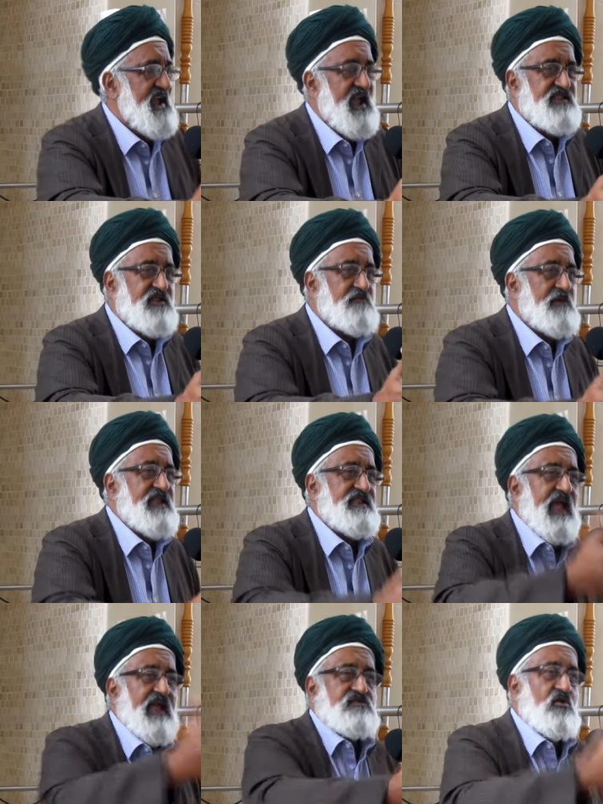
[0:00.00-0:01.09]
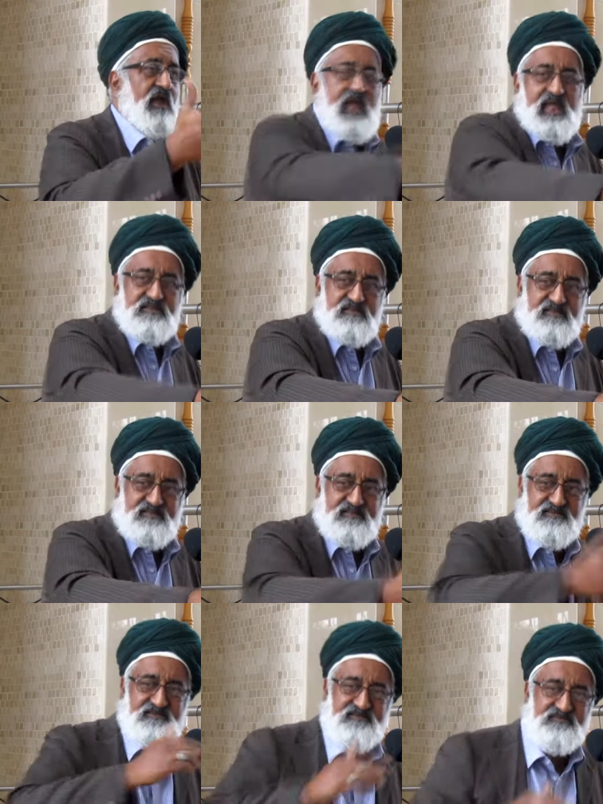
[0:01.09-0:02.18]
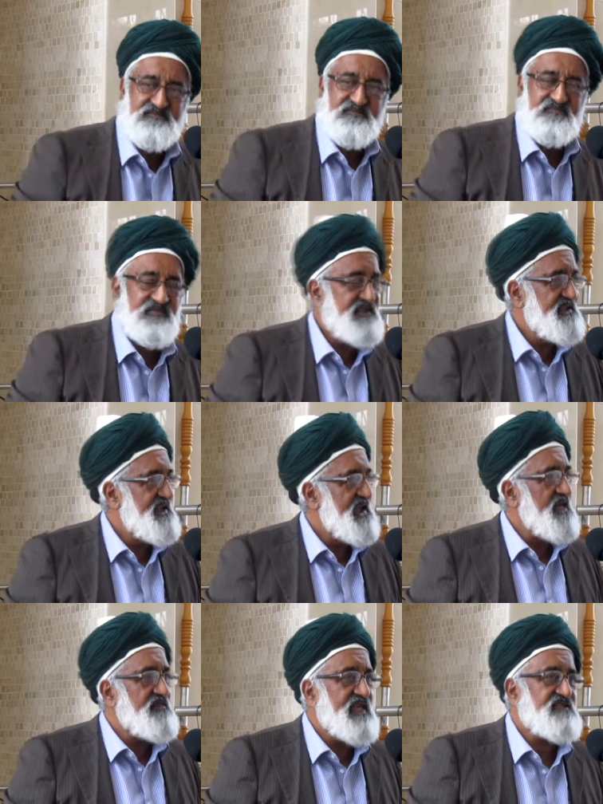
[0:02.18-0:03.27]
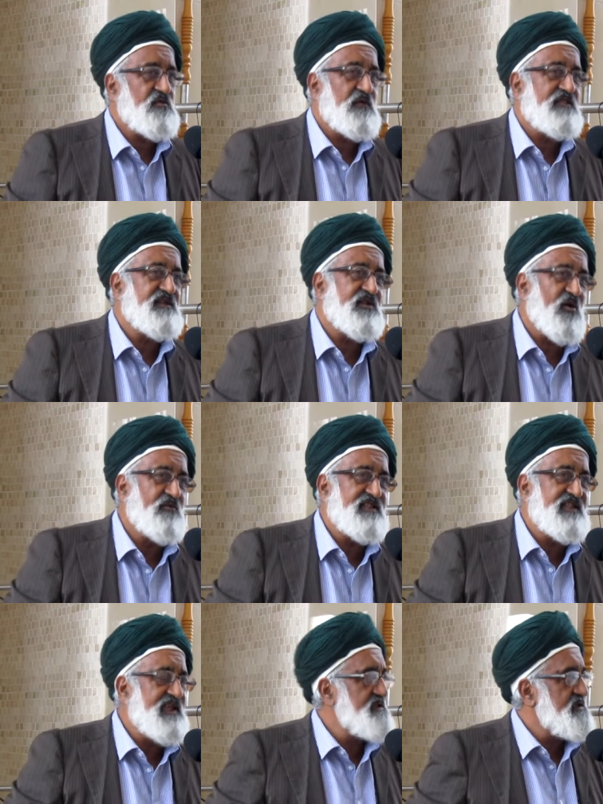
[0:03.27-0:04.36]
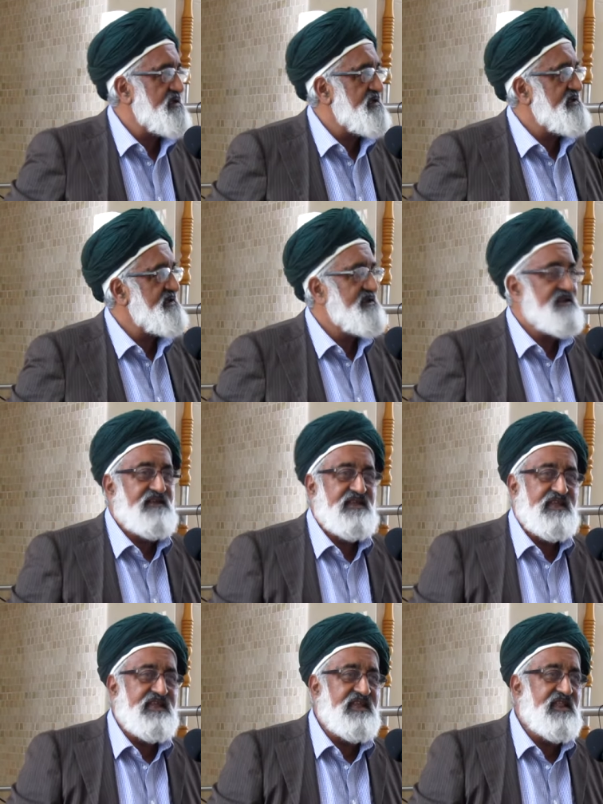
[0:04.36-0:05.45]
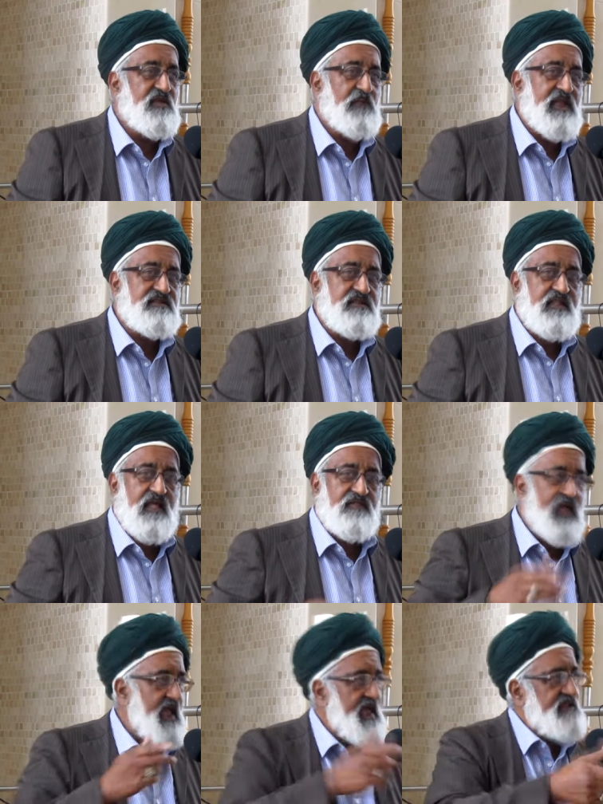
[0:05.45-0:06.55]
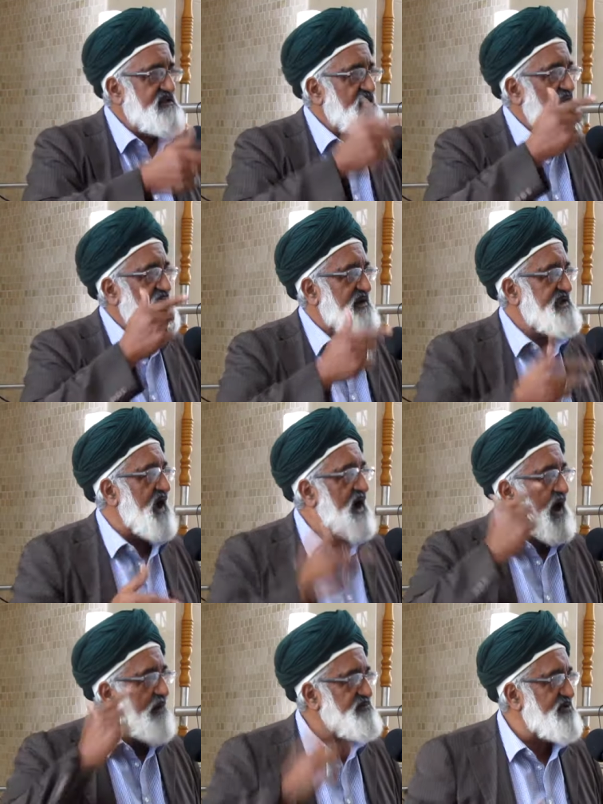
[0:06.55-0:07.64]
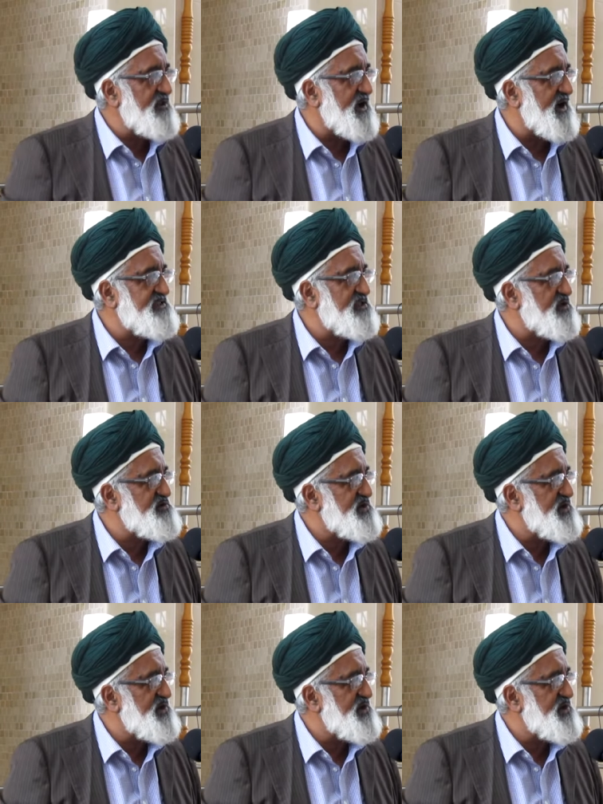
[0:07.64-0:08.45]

and repent at your hands. And that's what the robber did. He repented at the hands of young Abdul Qadir